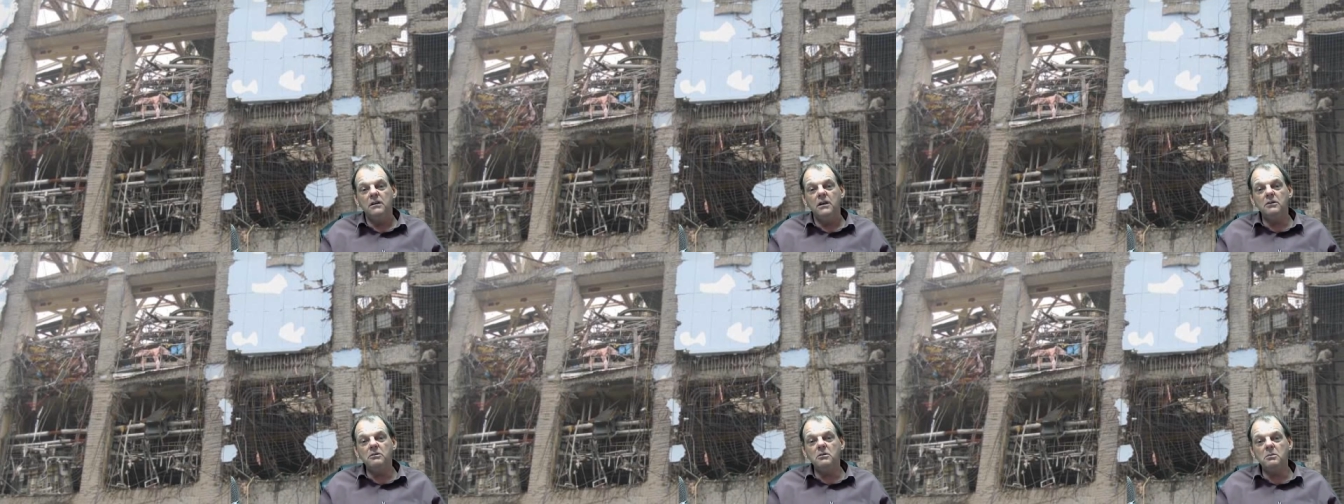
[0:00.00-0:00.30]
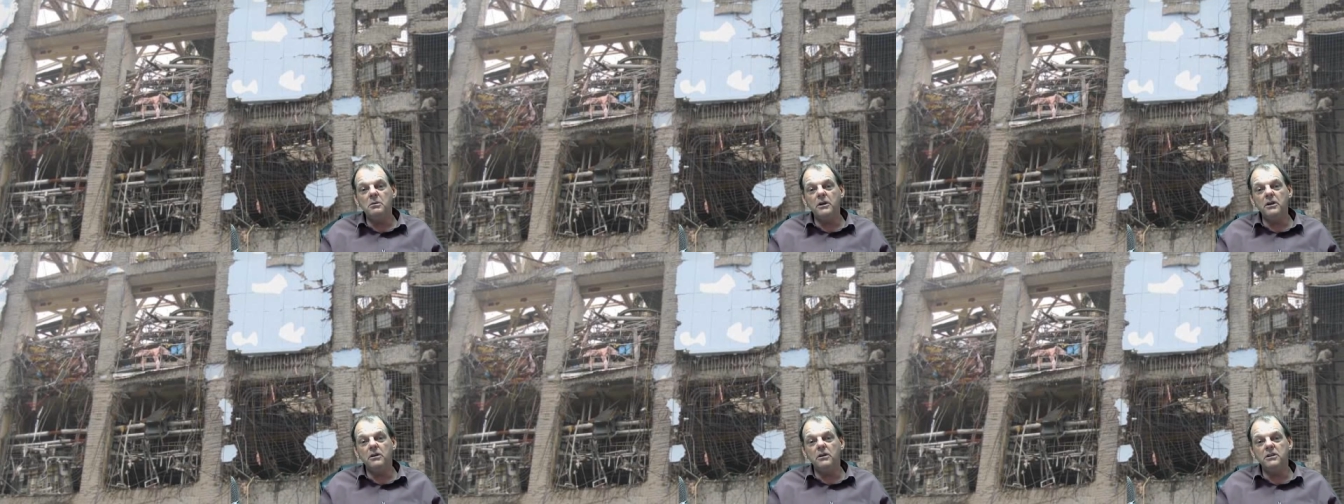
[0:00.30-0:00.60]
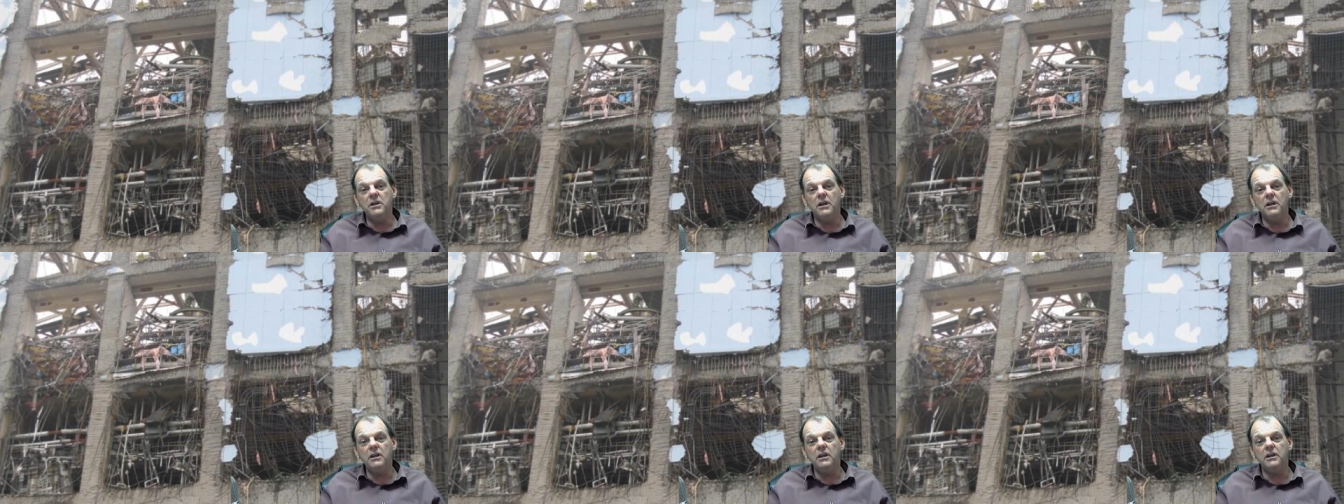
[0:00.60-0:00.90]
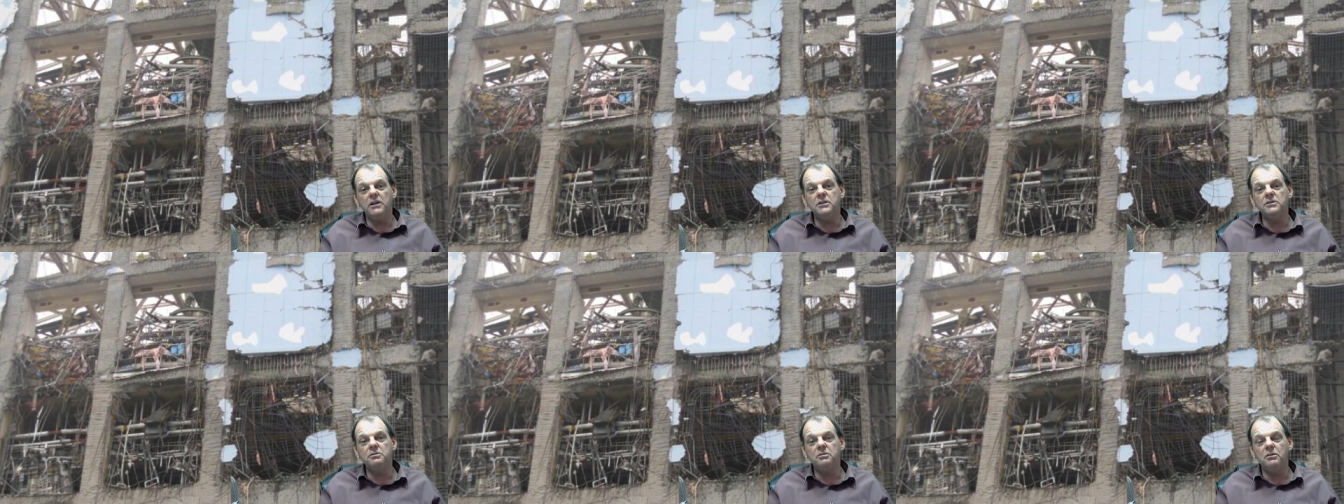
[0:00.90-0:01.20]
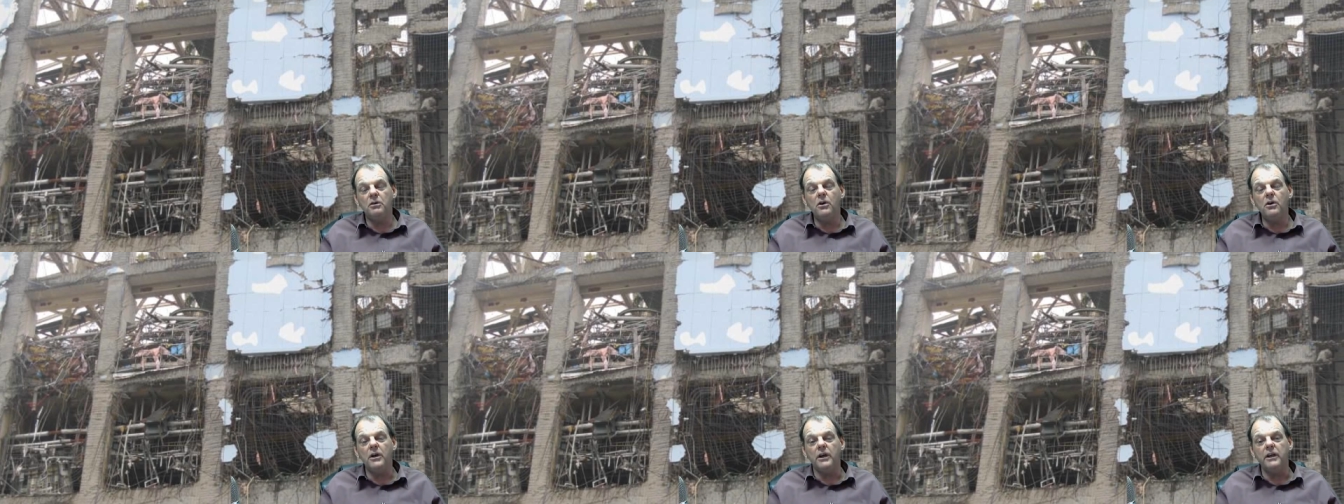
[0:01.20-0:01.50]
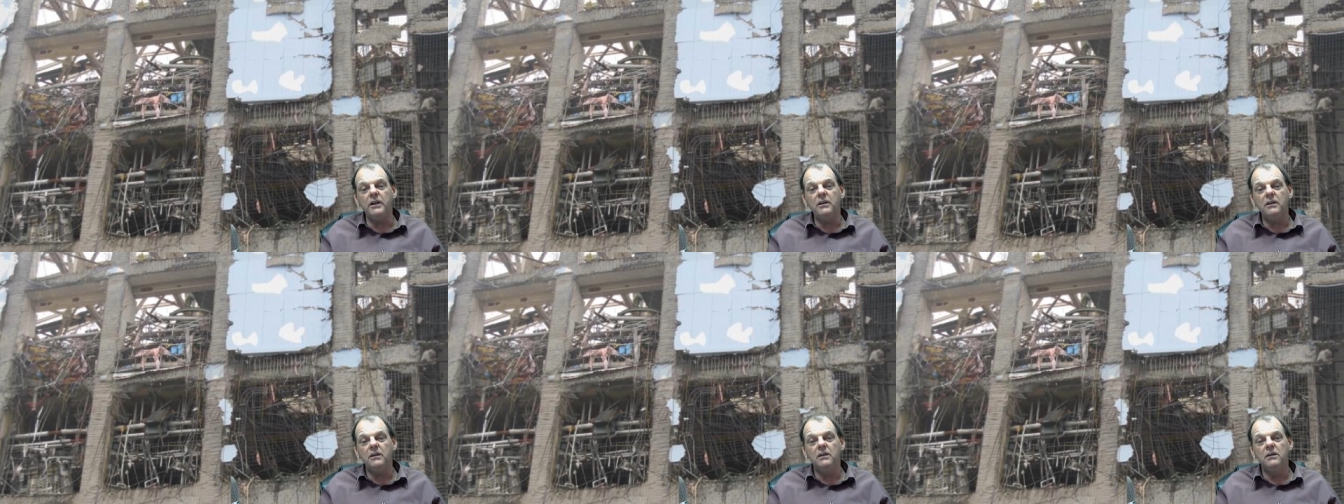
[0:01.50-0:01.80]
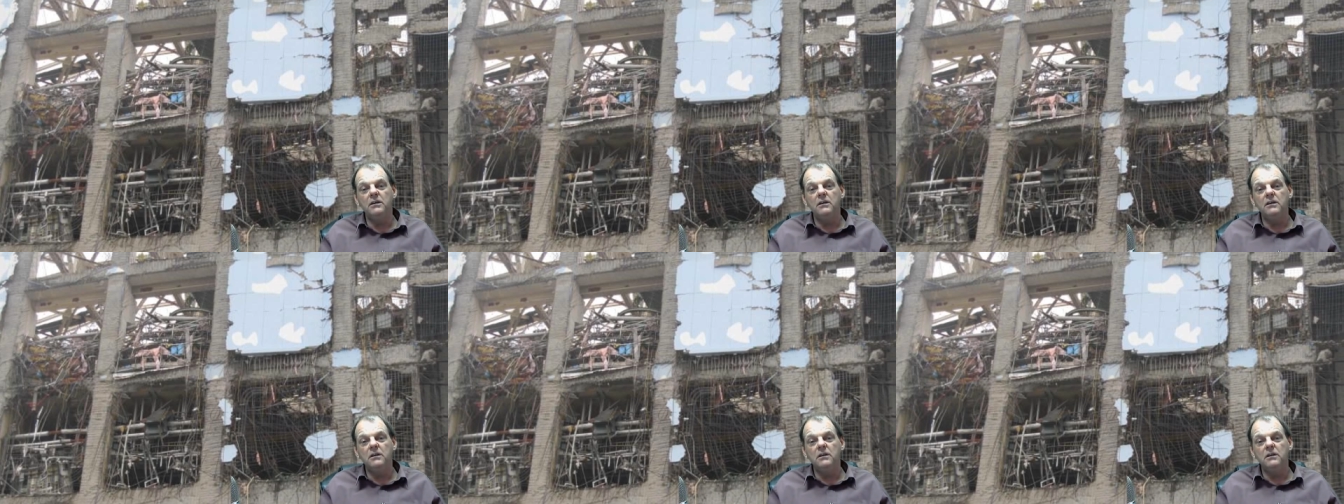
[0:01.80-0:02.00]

Everybody will tell you it's fine.